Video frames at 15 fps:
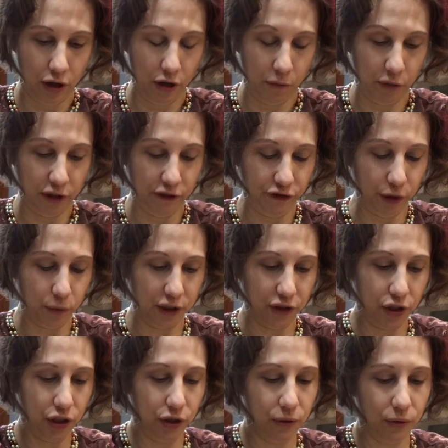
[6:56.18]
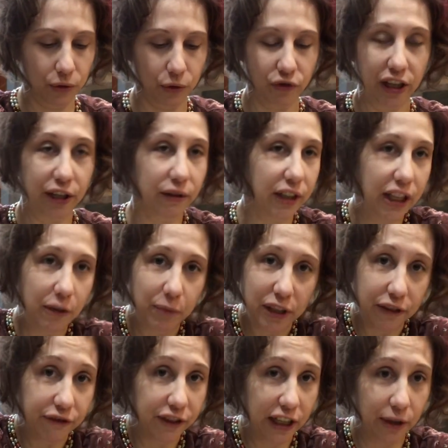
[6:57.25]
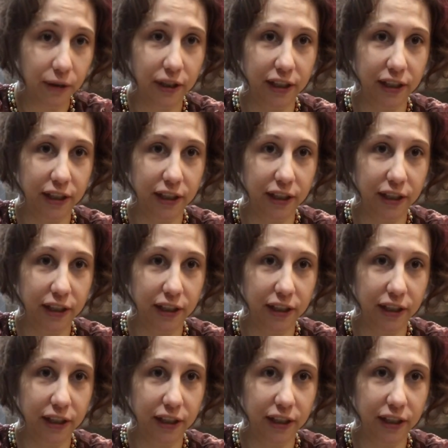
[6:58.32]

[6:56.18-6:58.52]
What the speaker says: But if you want to use regular AP flour,